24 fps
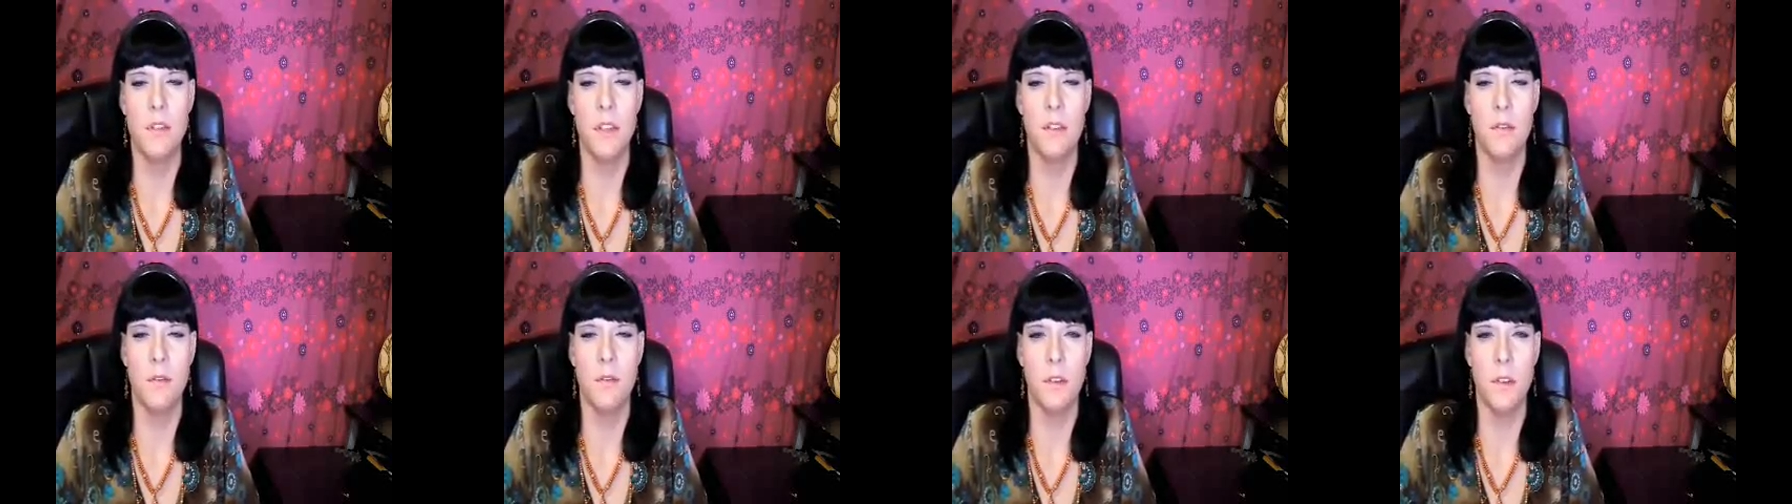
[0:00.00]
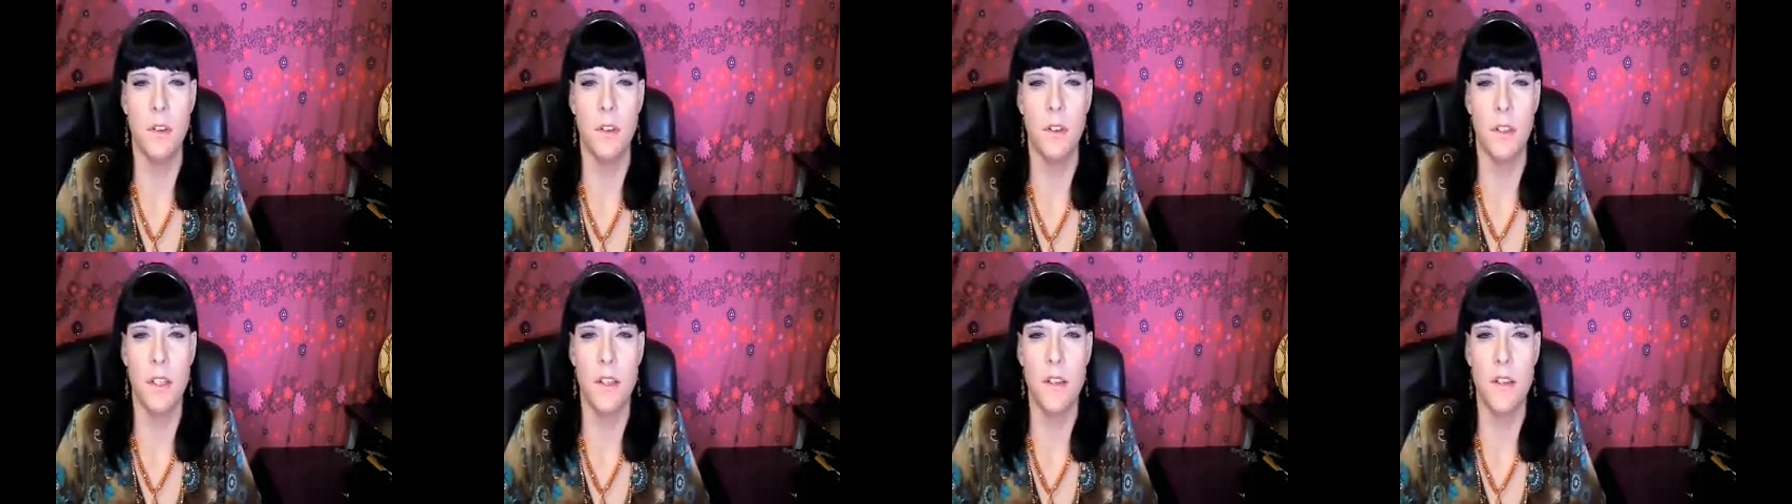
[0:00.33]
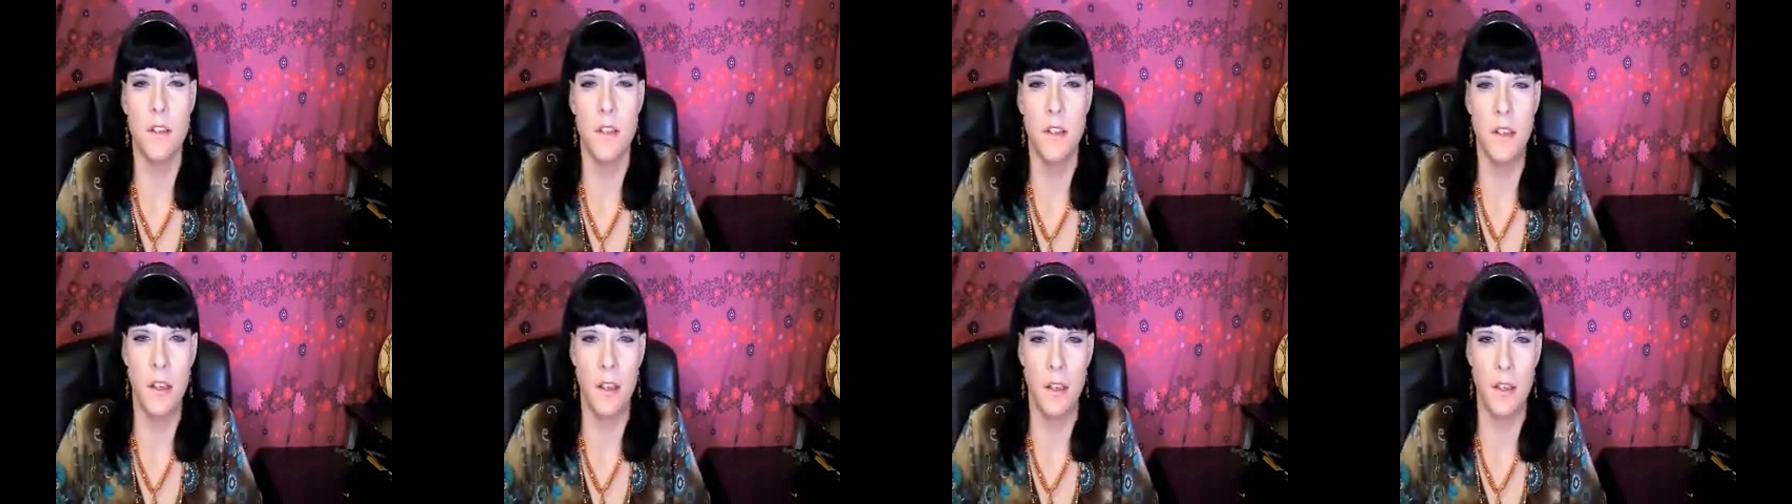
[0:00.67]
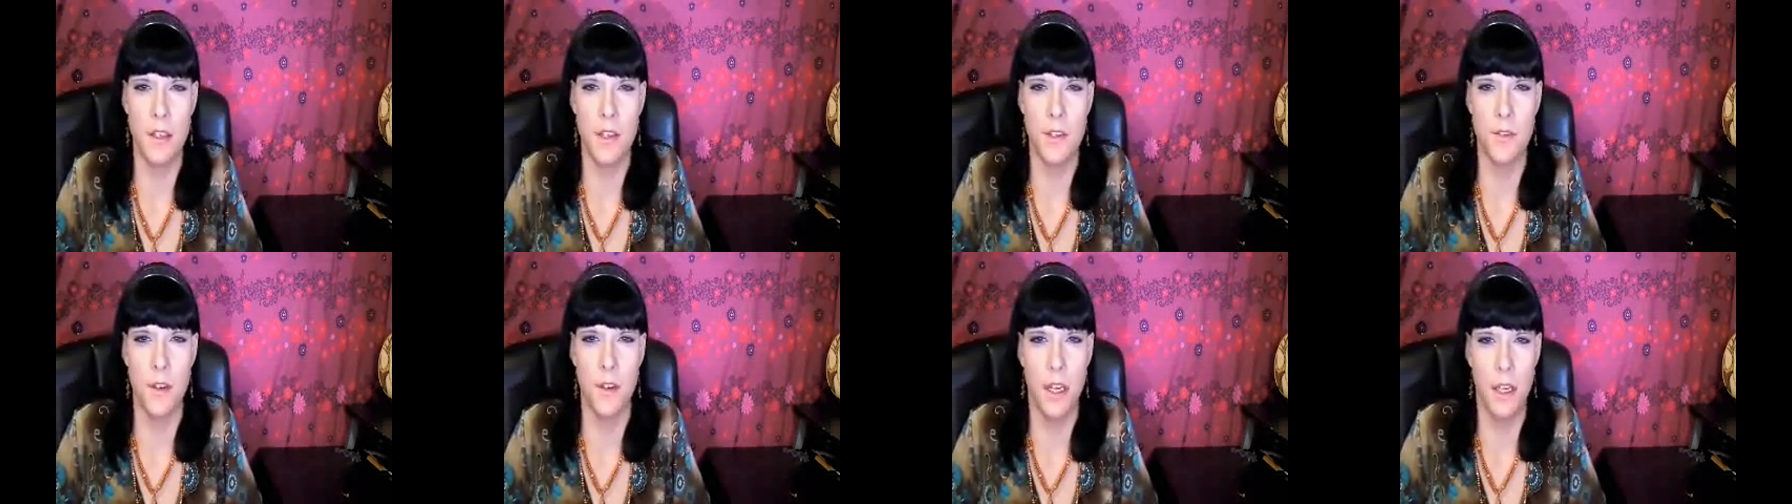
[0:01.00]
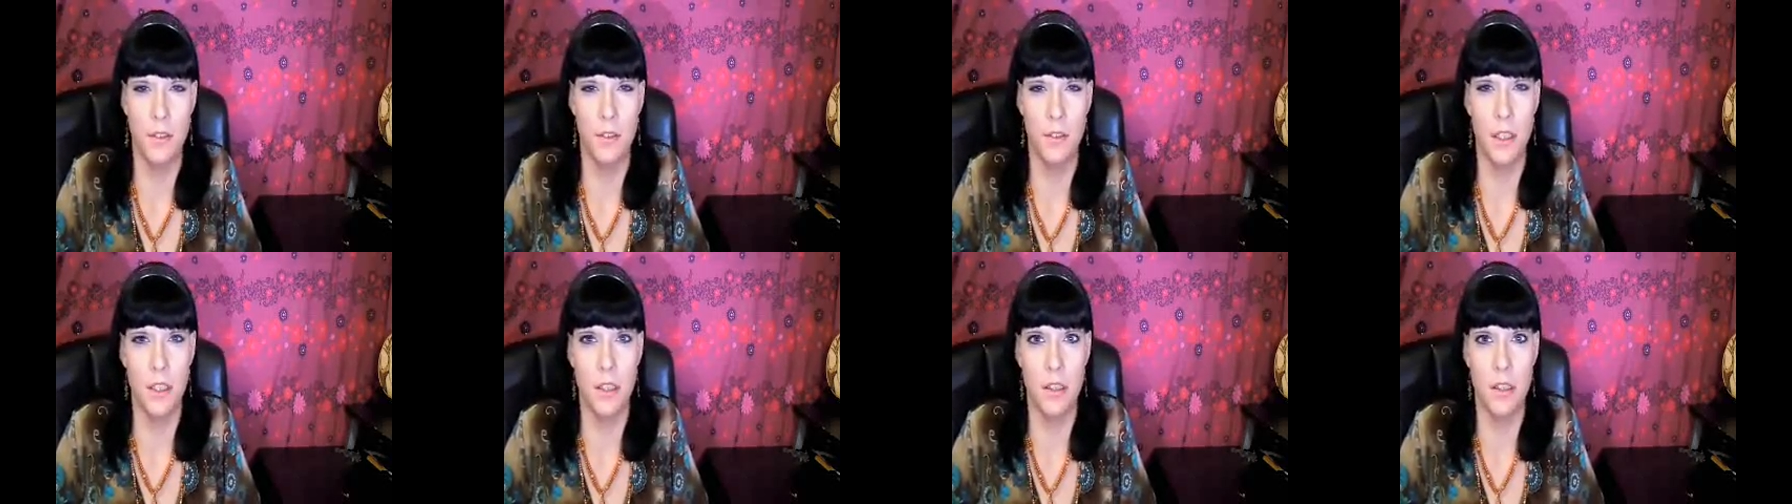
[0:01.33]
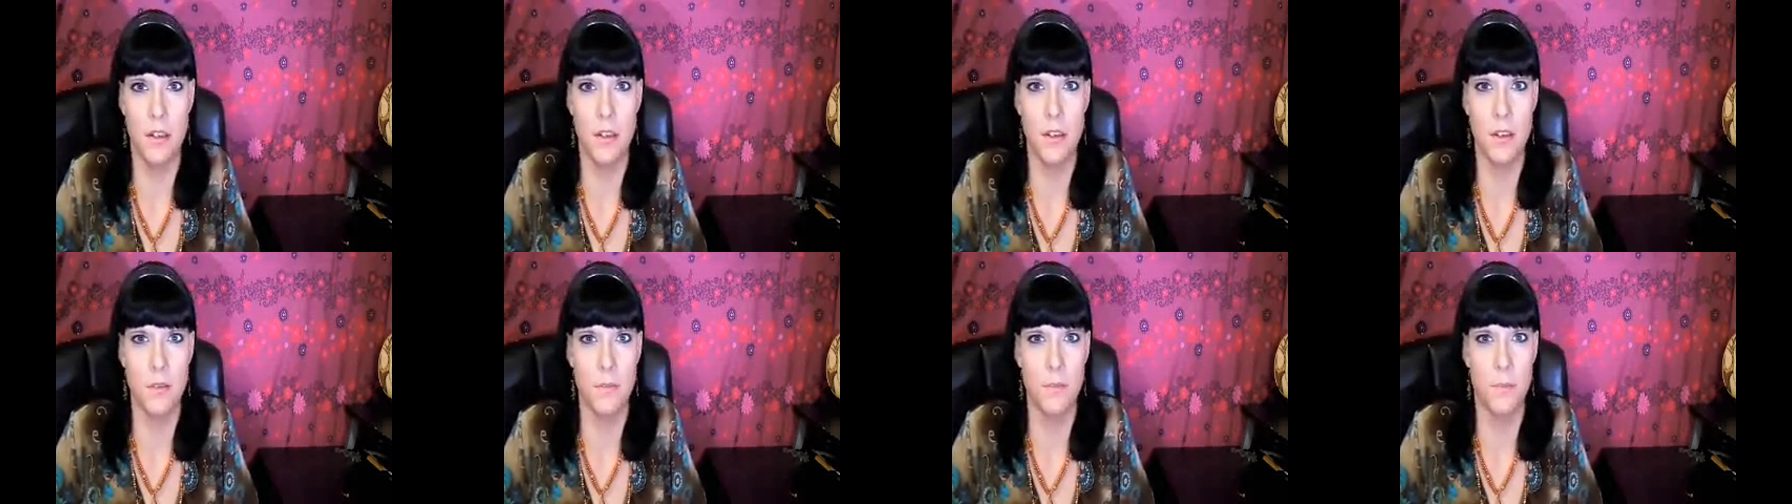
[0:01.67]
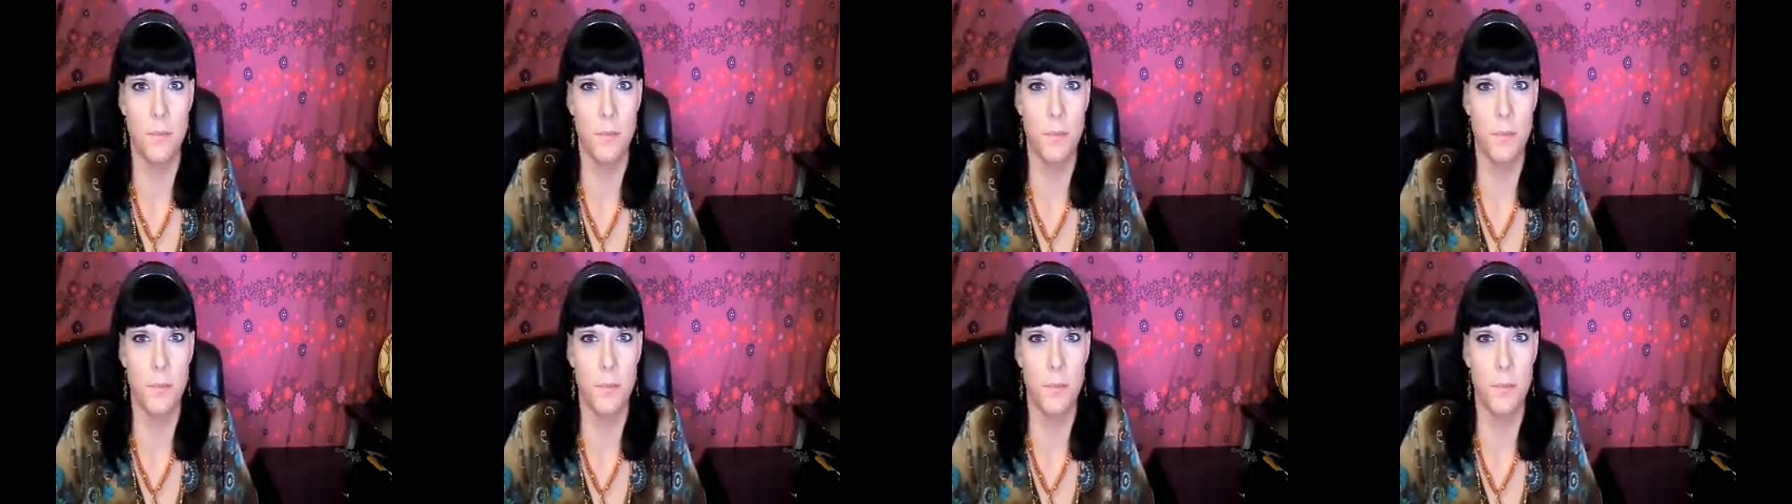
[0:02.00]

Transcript: in for at least the next 5 years.